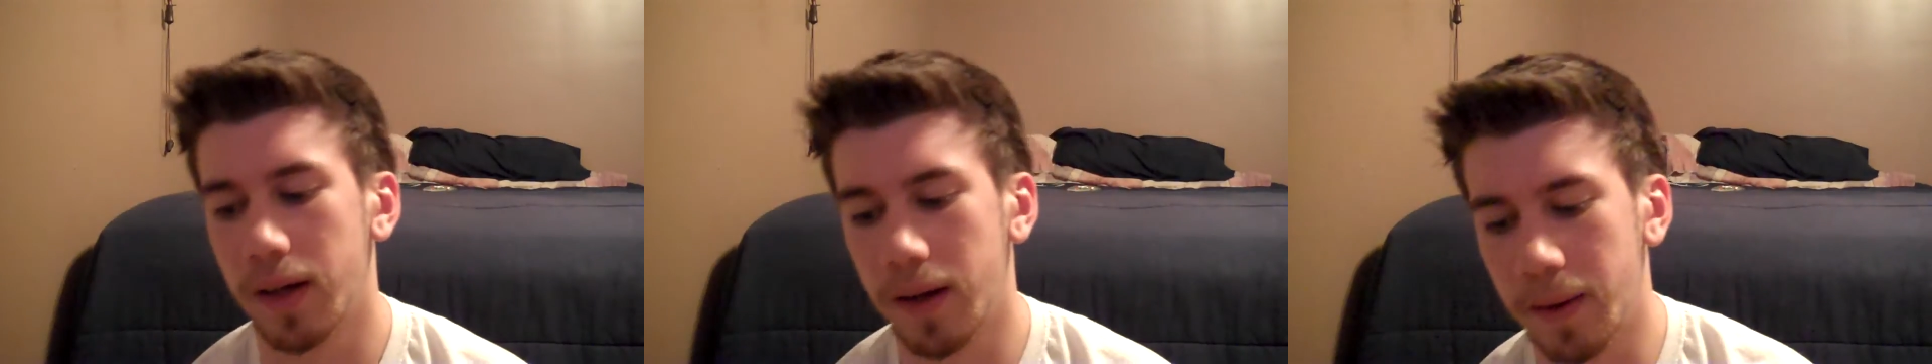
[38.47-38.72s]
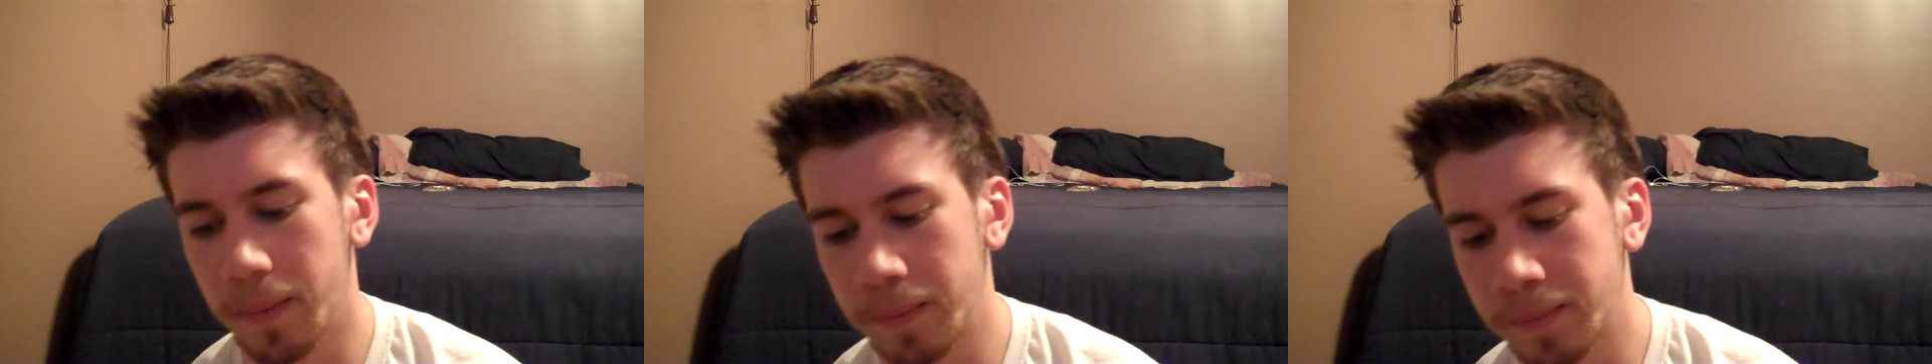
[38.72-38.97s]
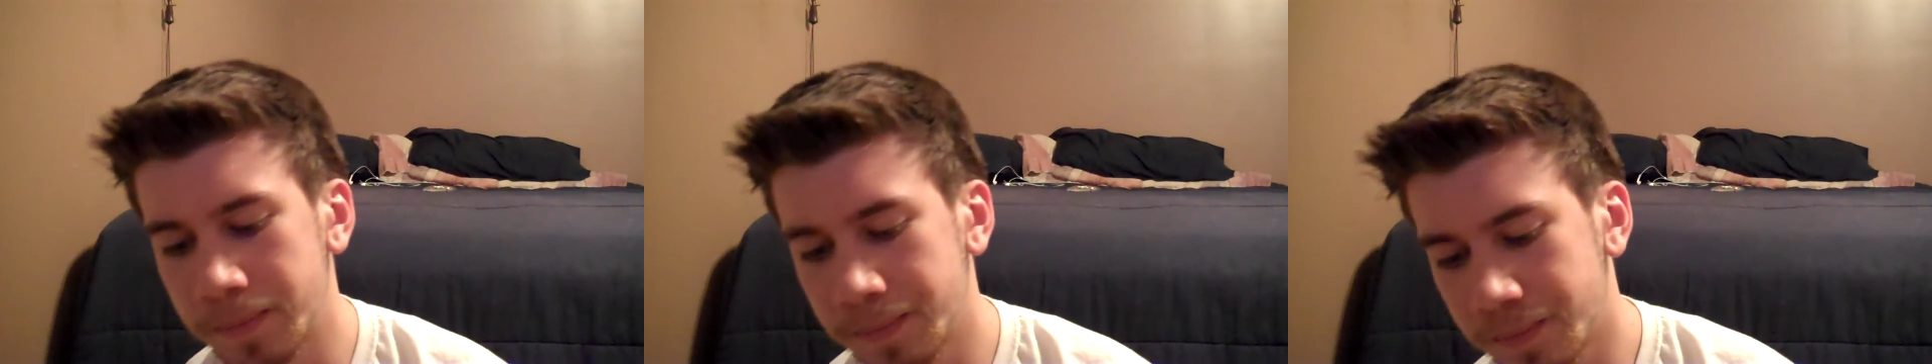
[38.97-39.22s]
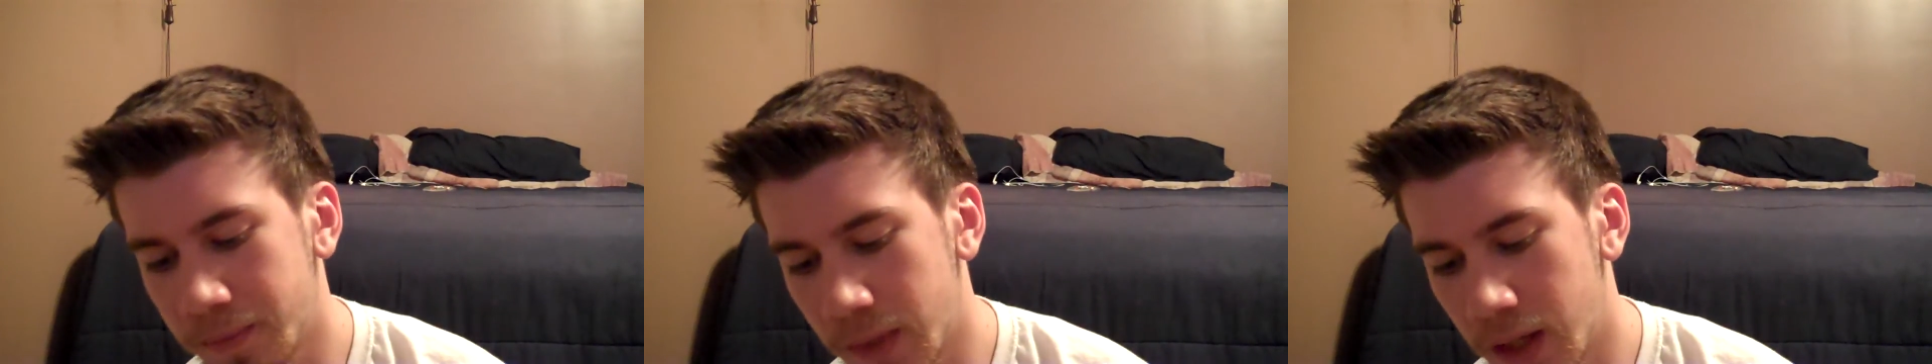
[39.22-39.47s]
Um,
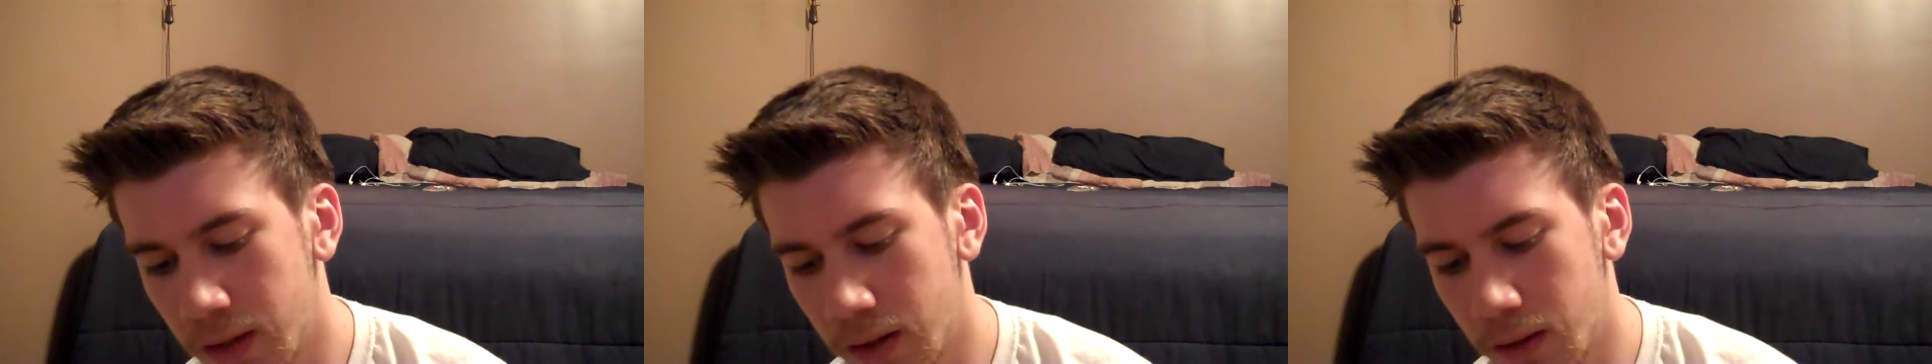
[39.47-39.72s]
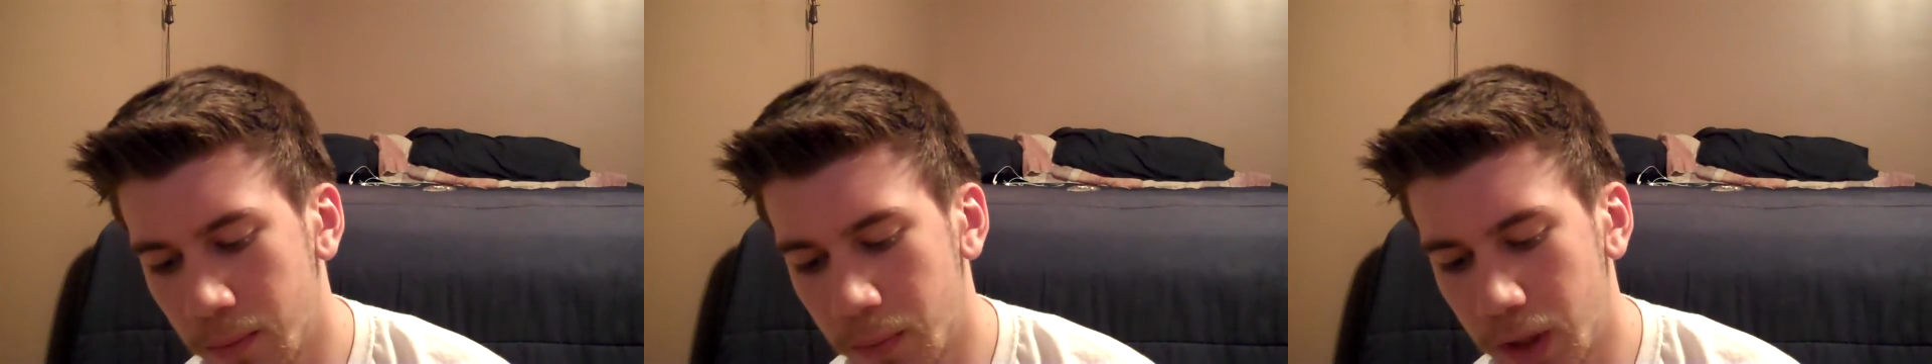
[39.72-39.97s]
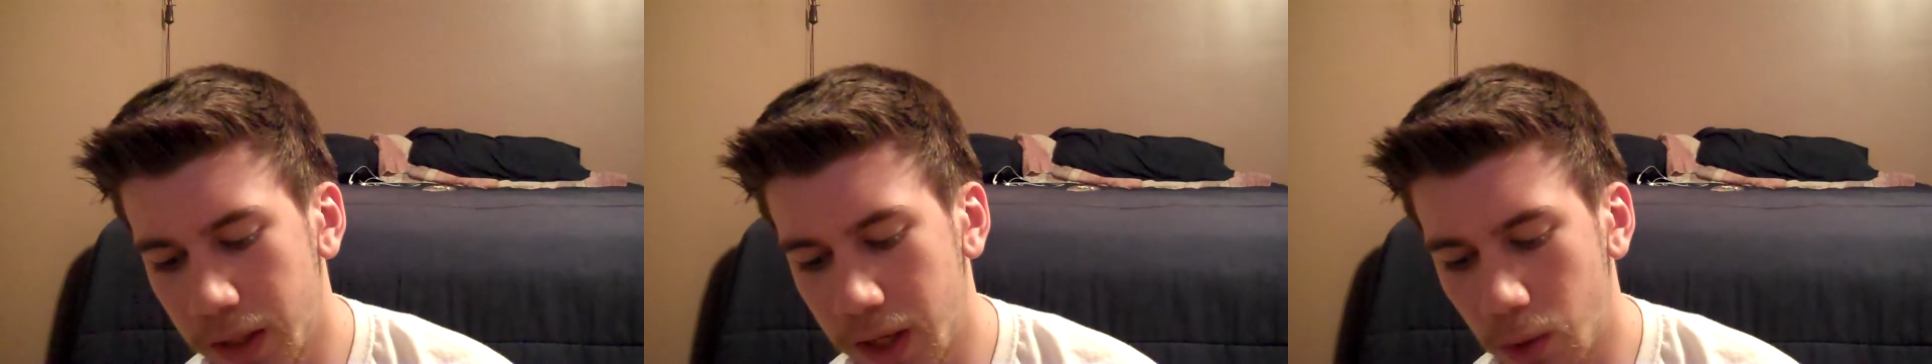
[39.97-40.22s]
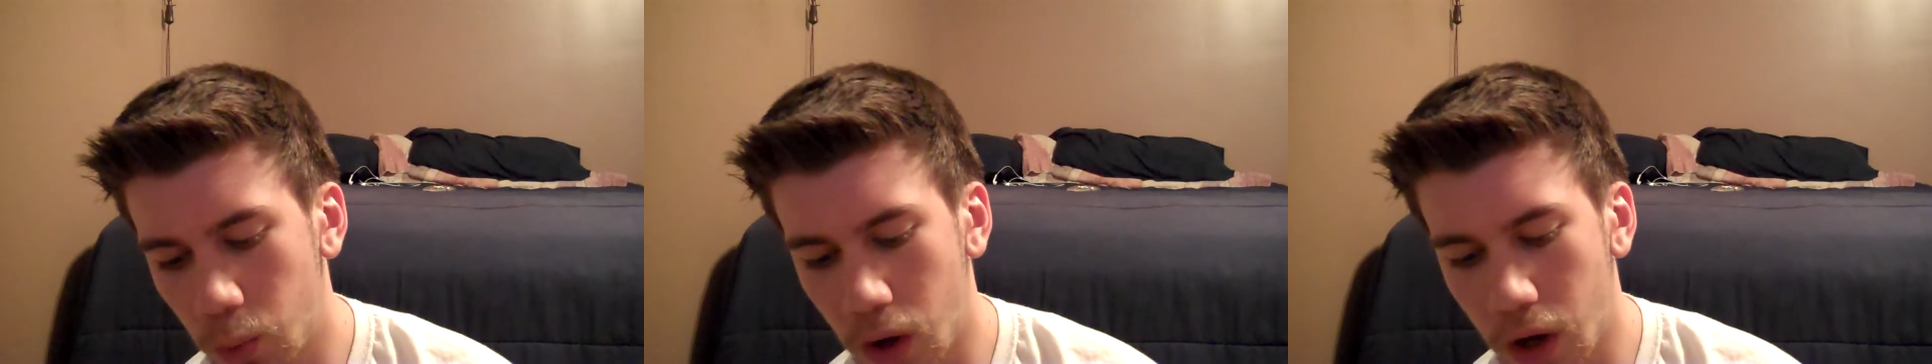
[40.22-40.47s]
Monday
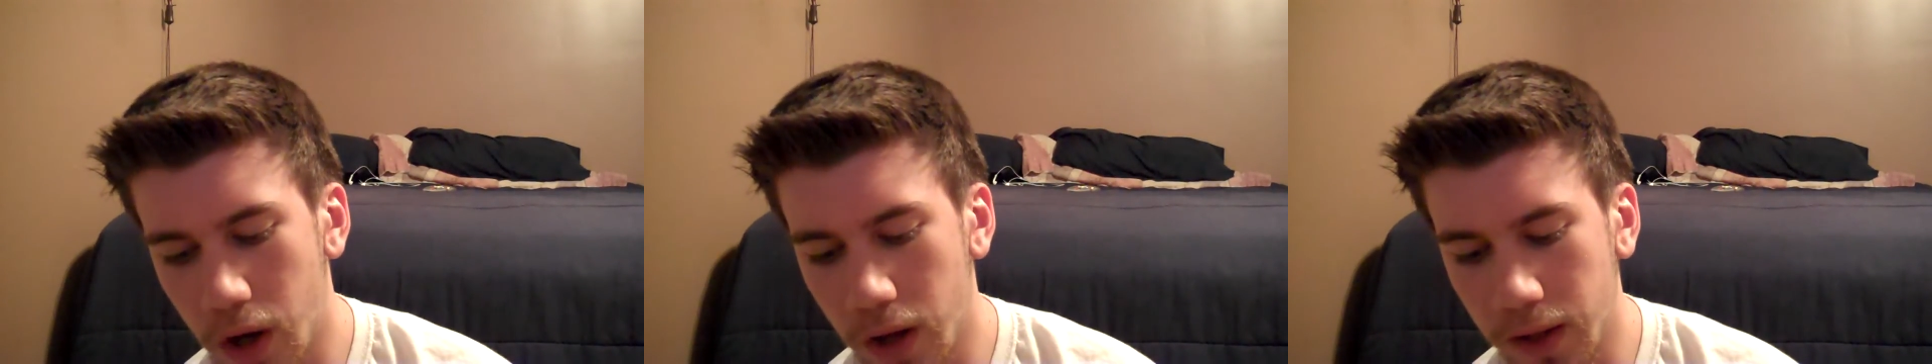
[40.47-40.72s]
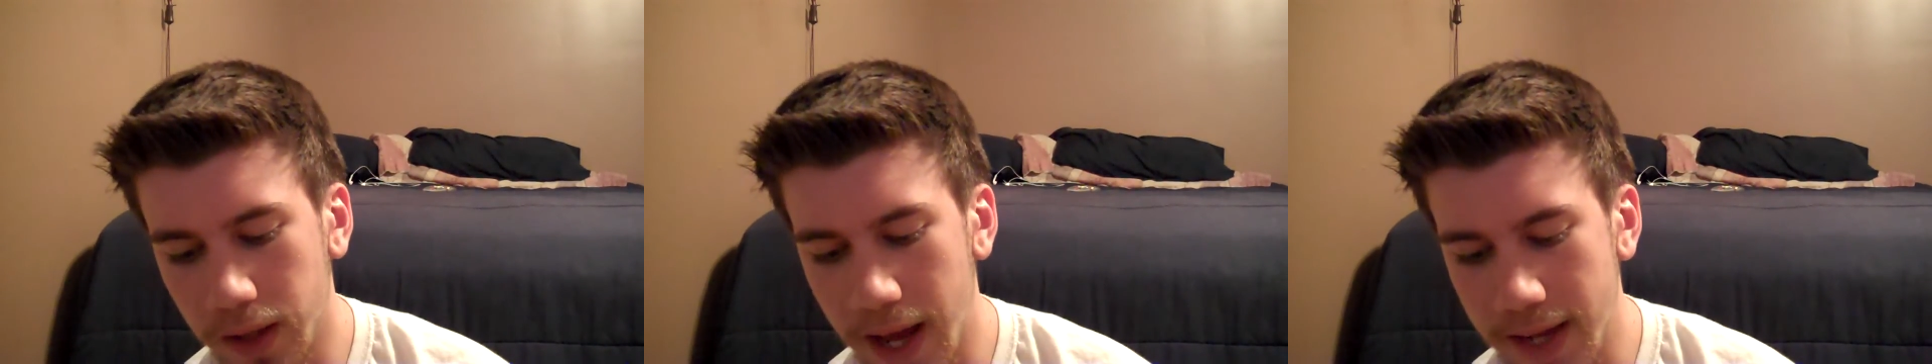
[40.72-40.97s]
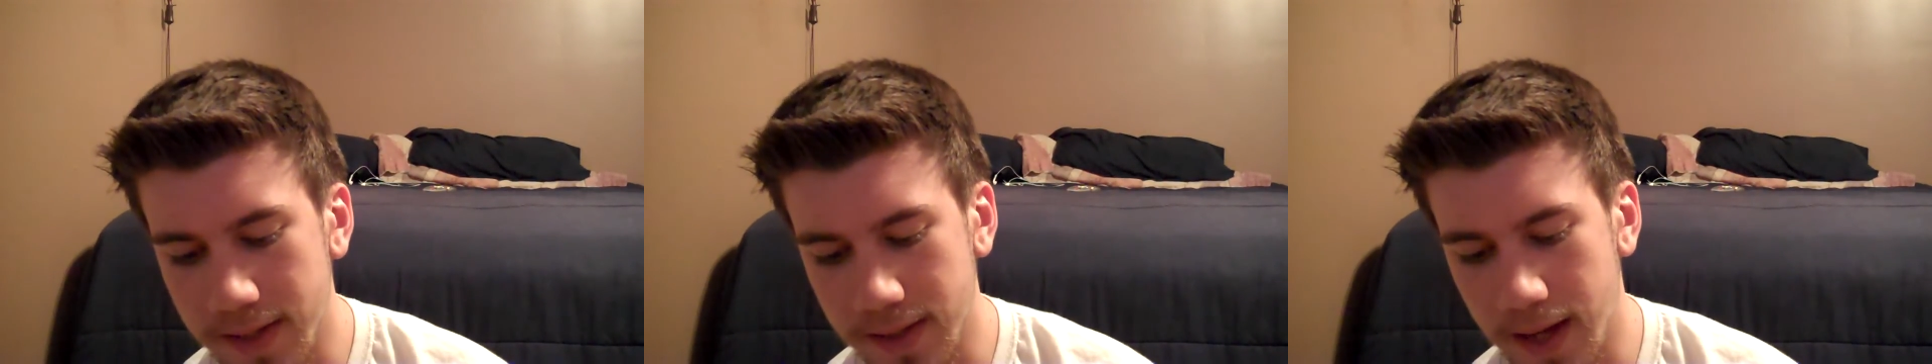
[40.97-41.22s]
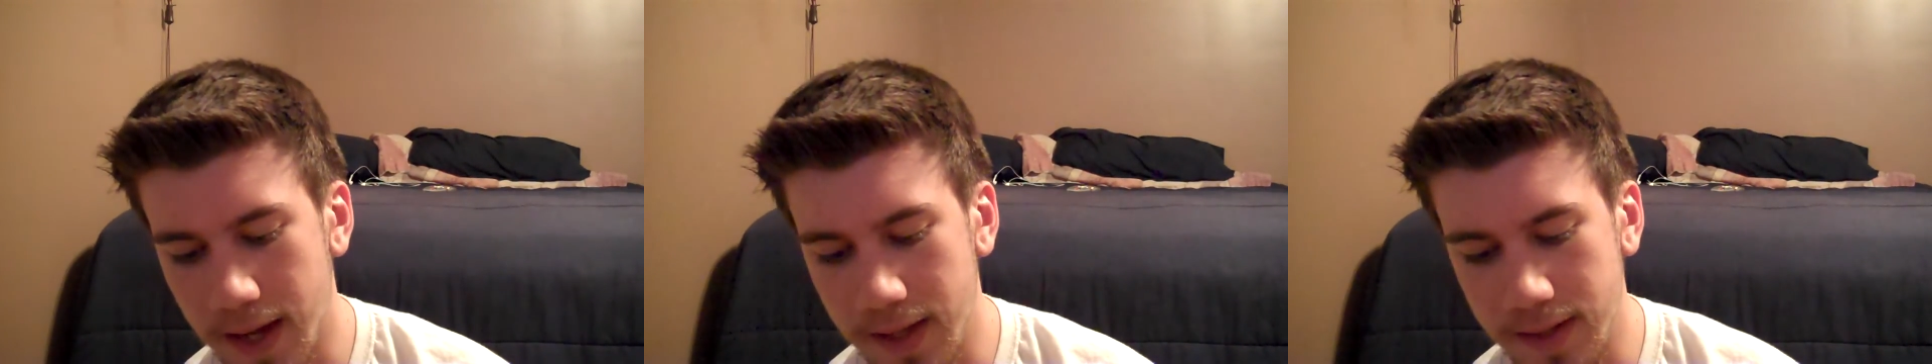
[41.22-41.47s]
Night Raw
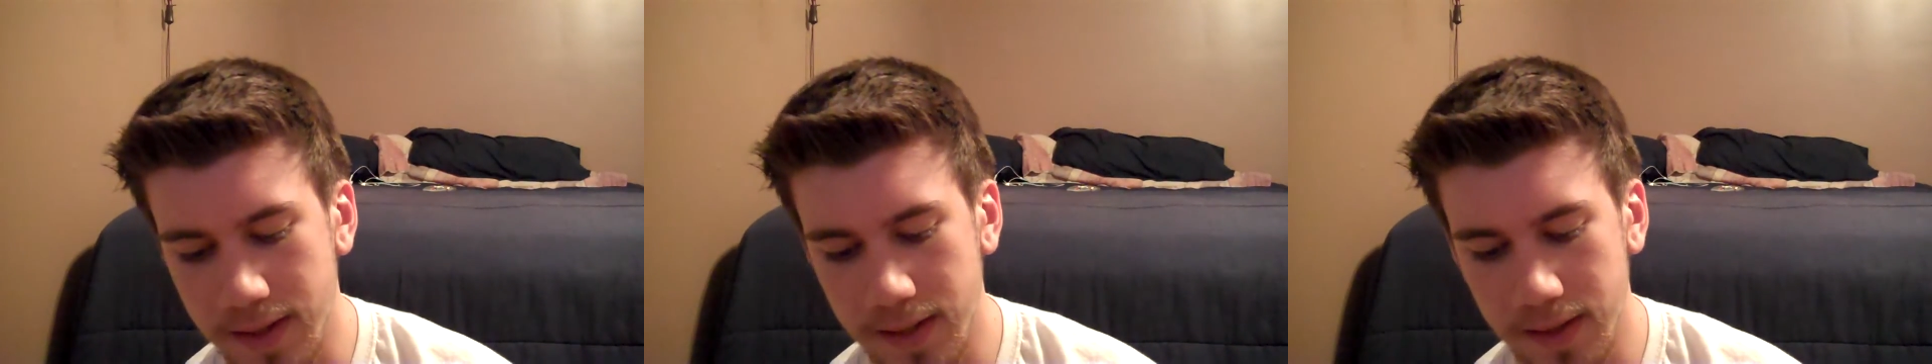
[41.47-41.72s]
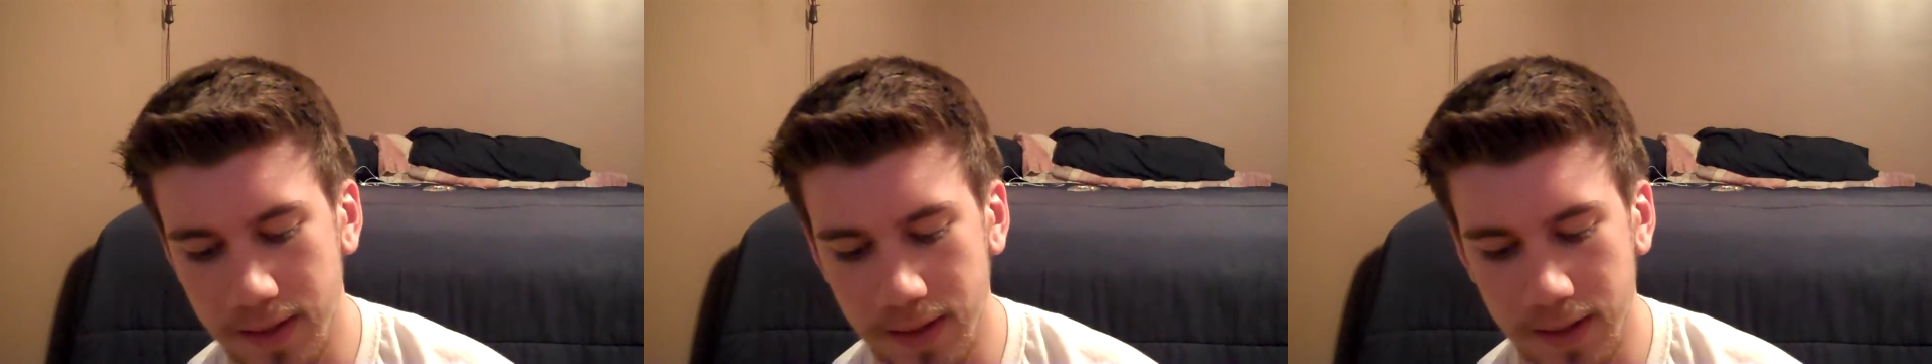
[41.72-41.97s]
last night.